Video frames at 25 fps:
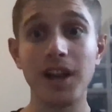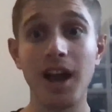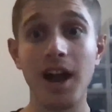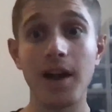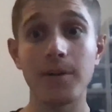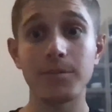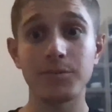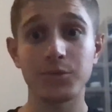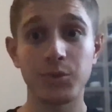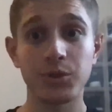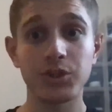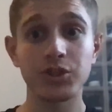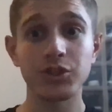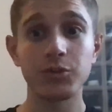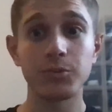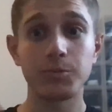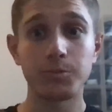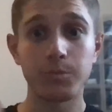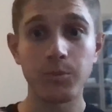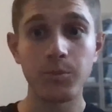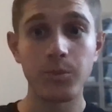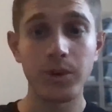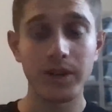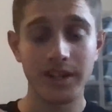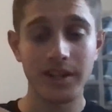sometimes
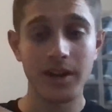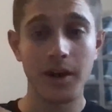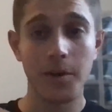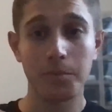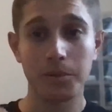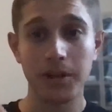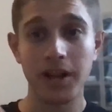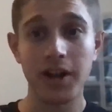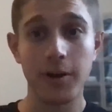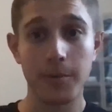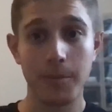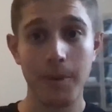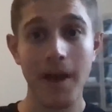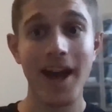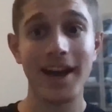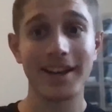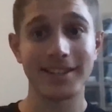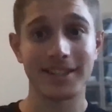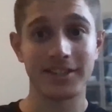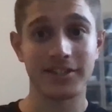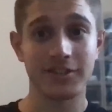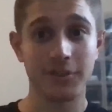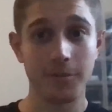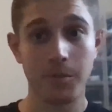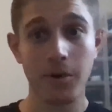when a player
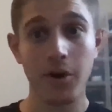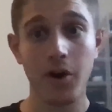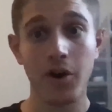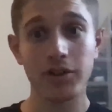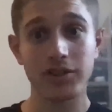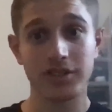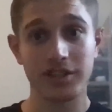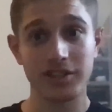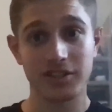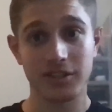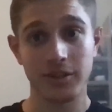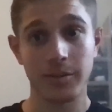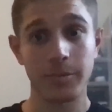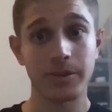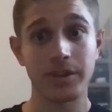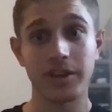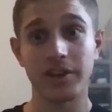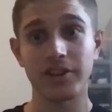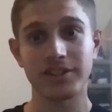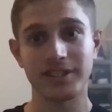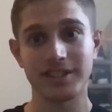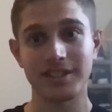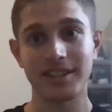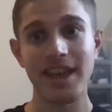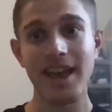passes the ball to someone
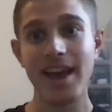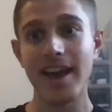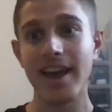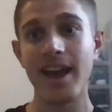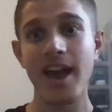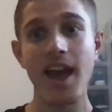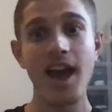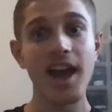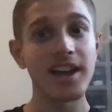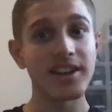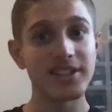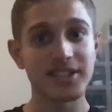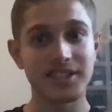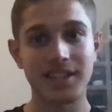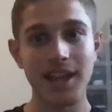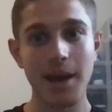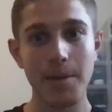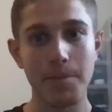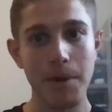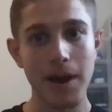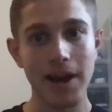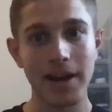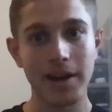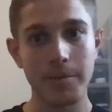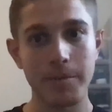else and they
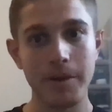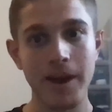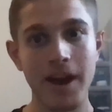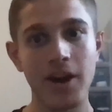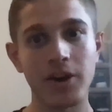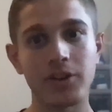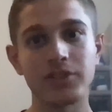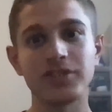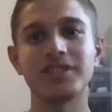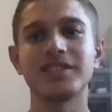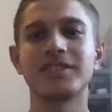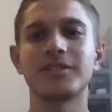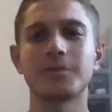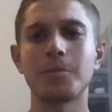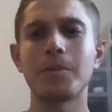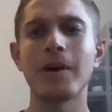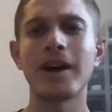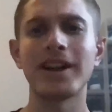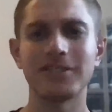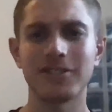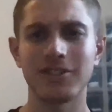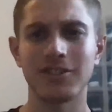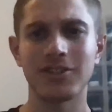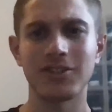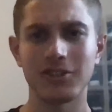step out of bounds, it
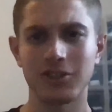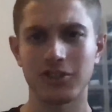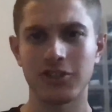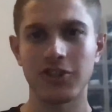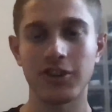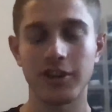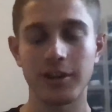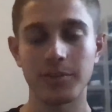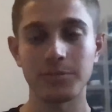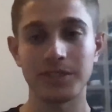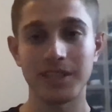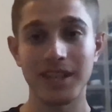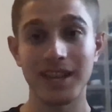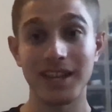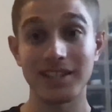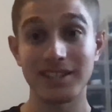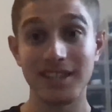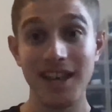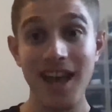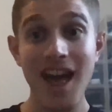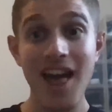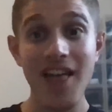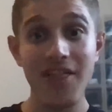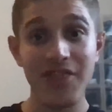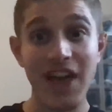depends on the
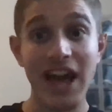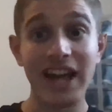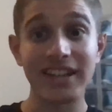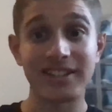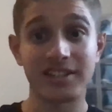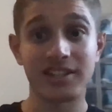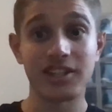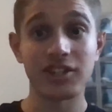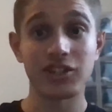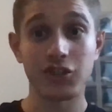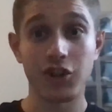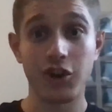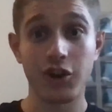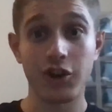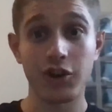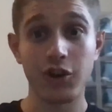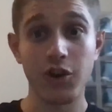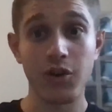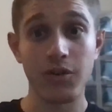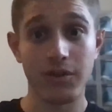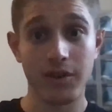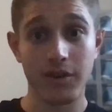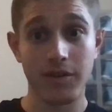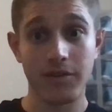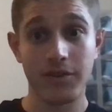circumstance. That's the
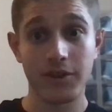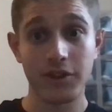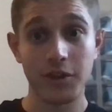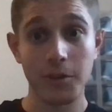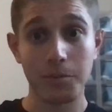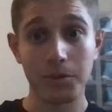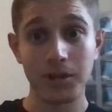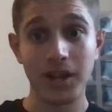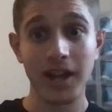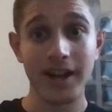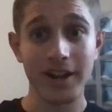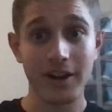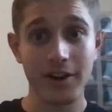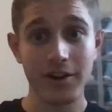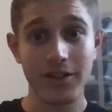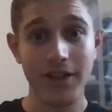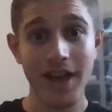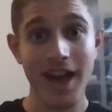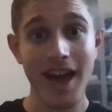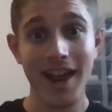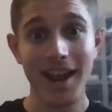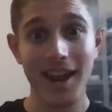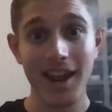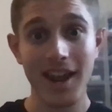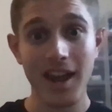turnover for the player
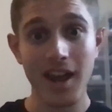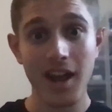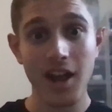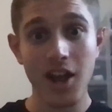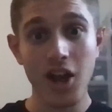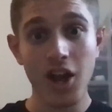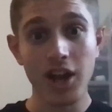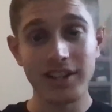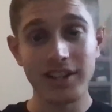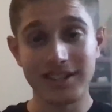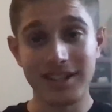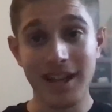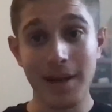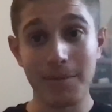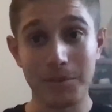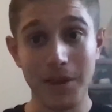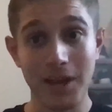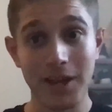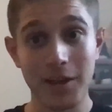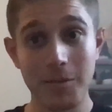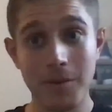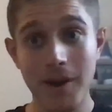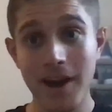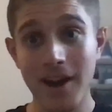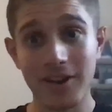that stepped
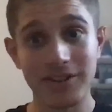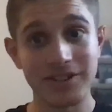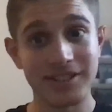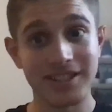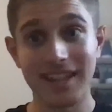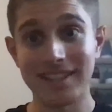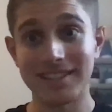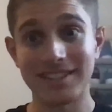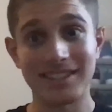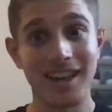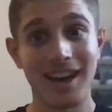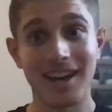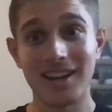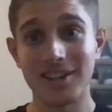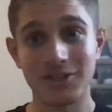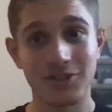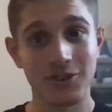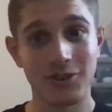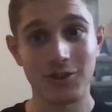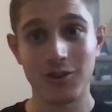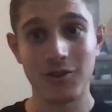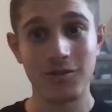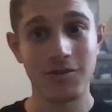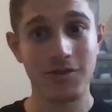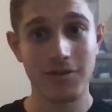out of bounds. That's not a
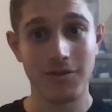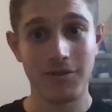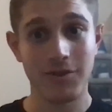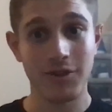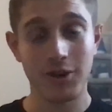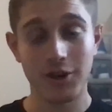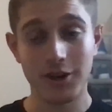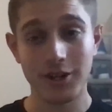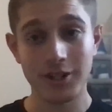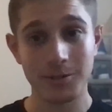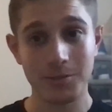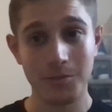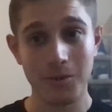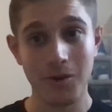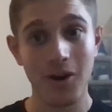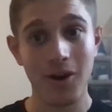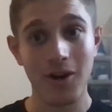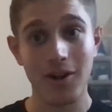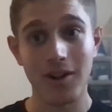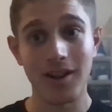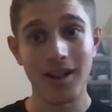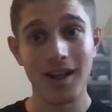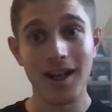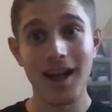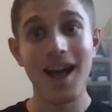turnover for Chris
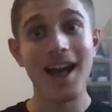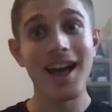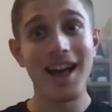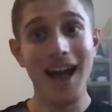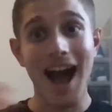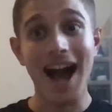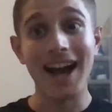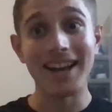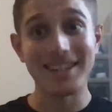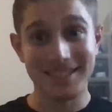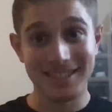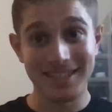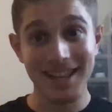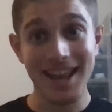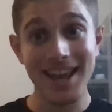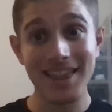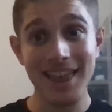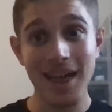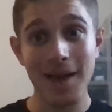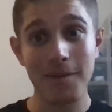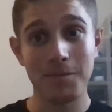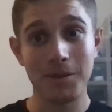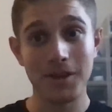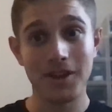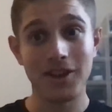Paul. I say
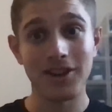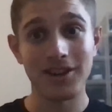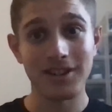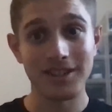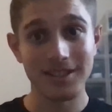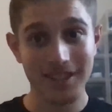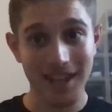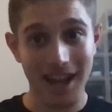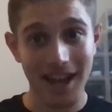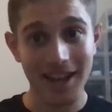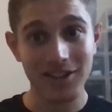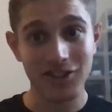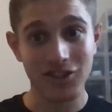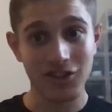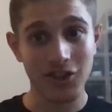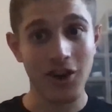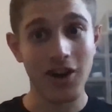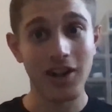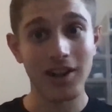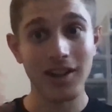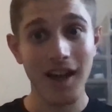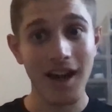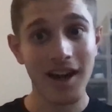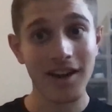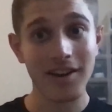that because I
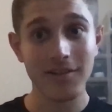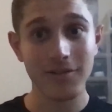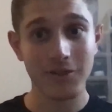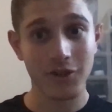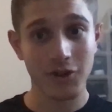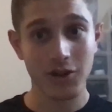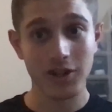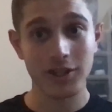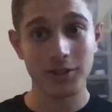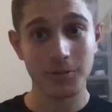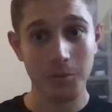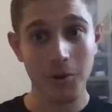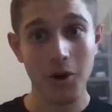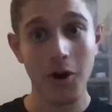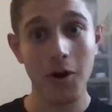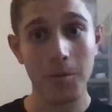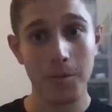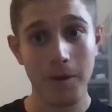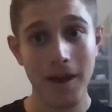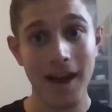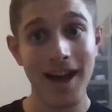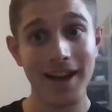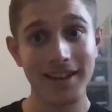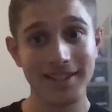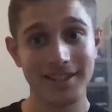saw a lot of Chris
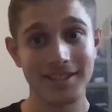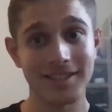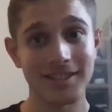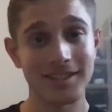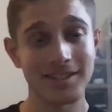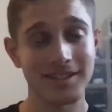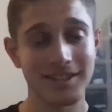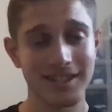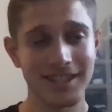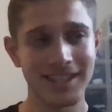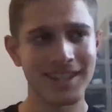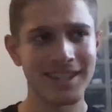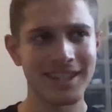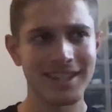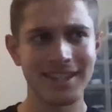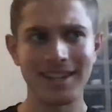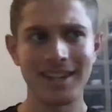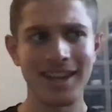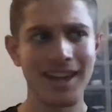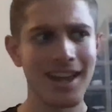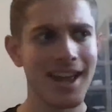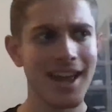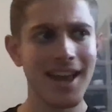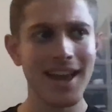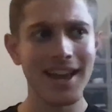Paul passes
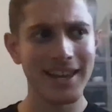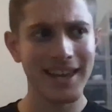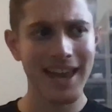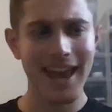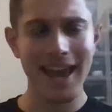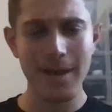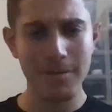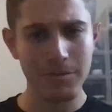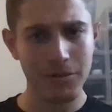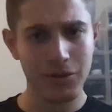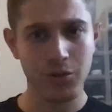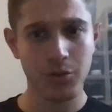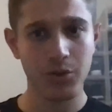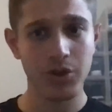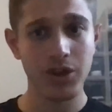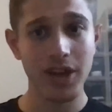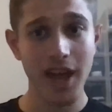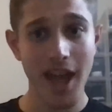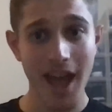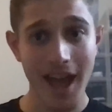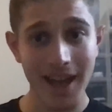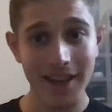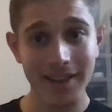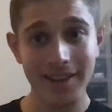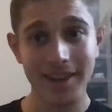in Game
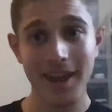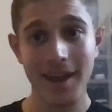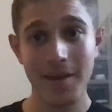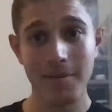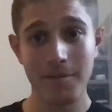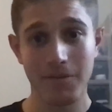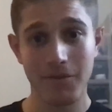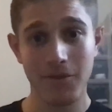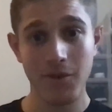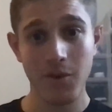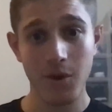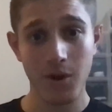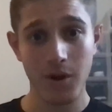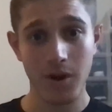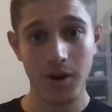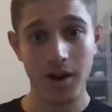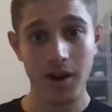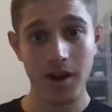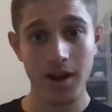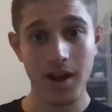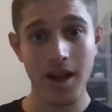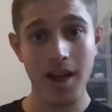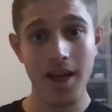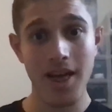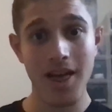3 and Game
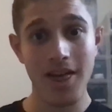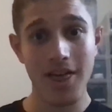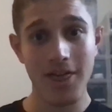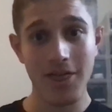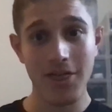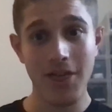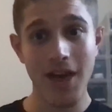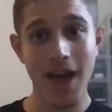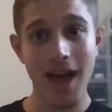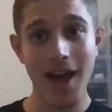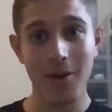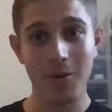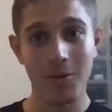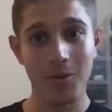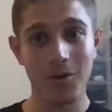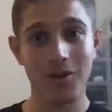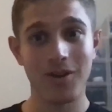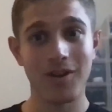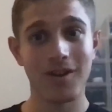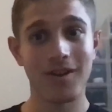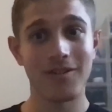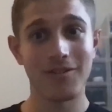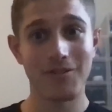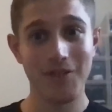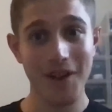4 that
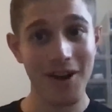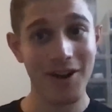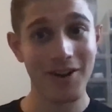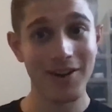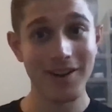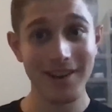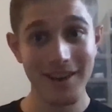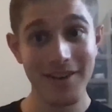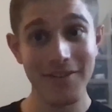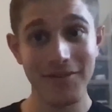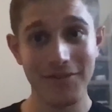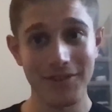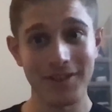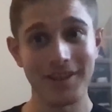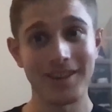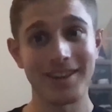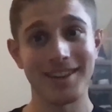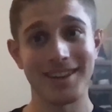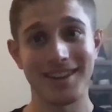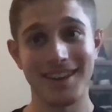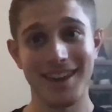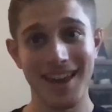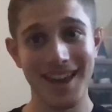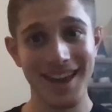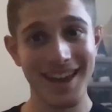were very
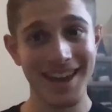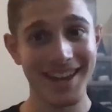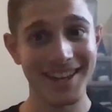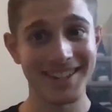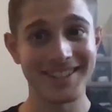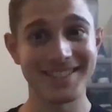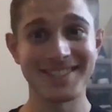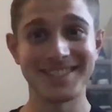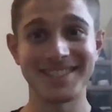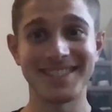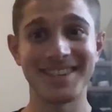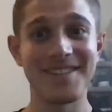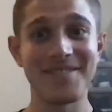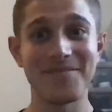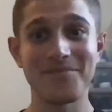iffy, and